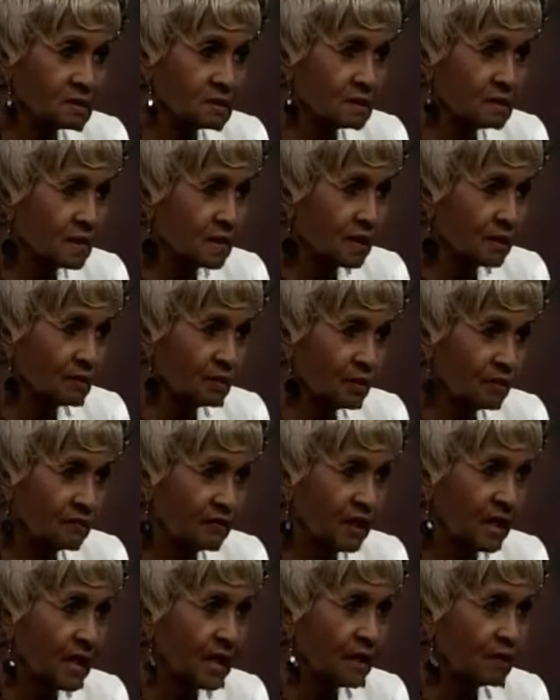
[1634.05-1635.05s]
that we've
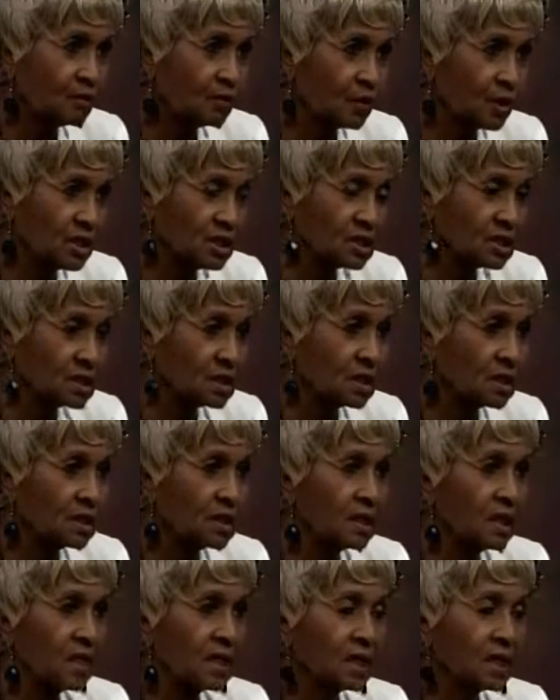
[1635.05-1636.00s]
had recently.